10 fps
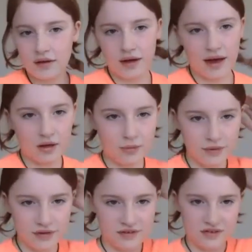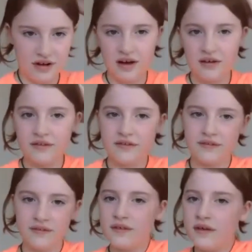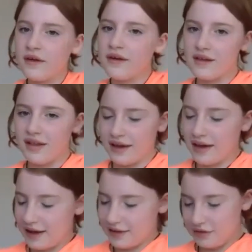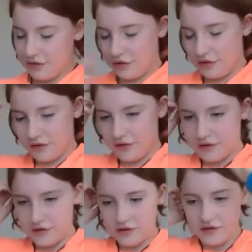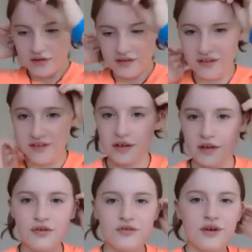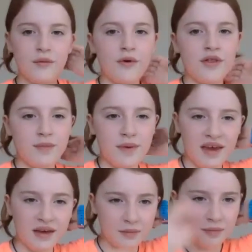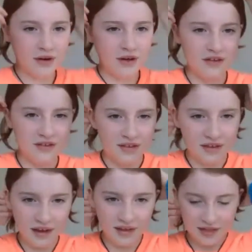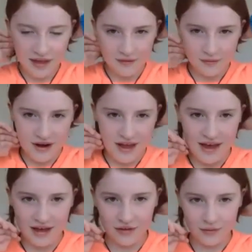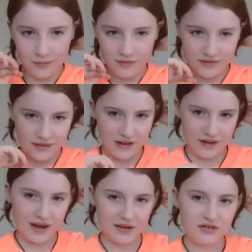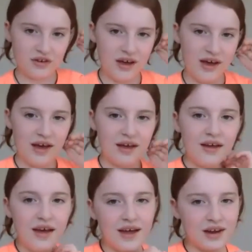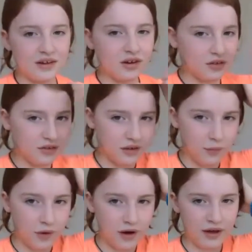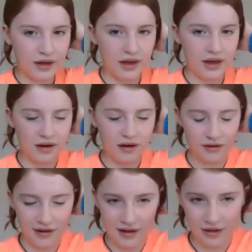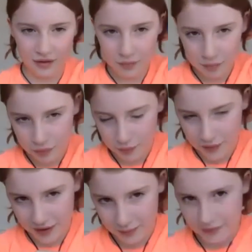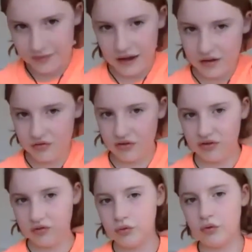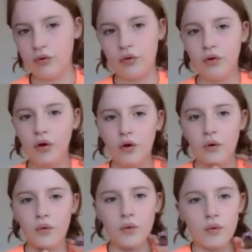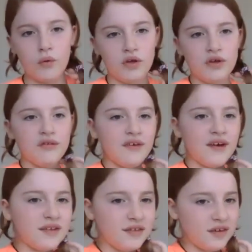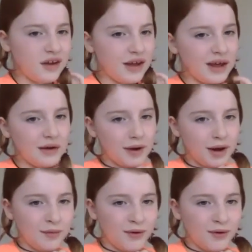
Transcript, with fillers: helper stuff, like hands on stuff that you've done with me because like that really helps in educare and i don't see why it can't help when i'm in secondary school or university when i'm